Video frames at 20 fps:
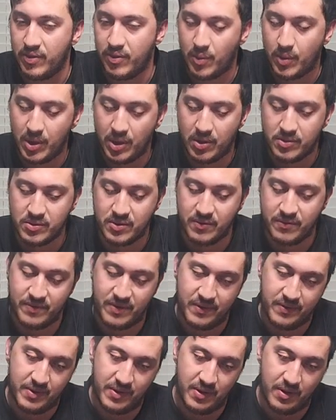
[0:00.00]

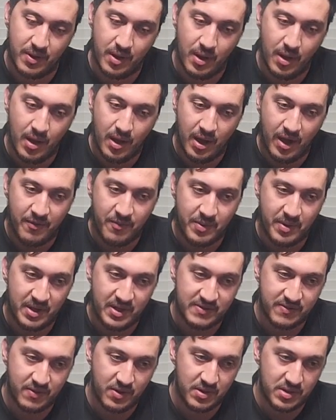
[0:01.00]
350
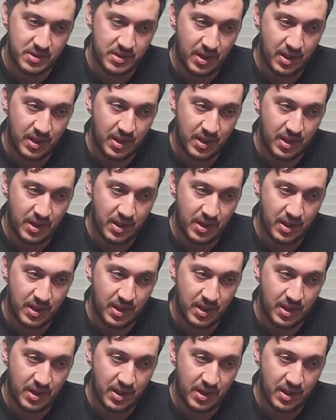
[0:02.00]
FPS version.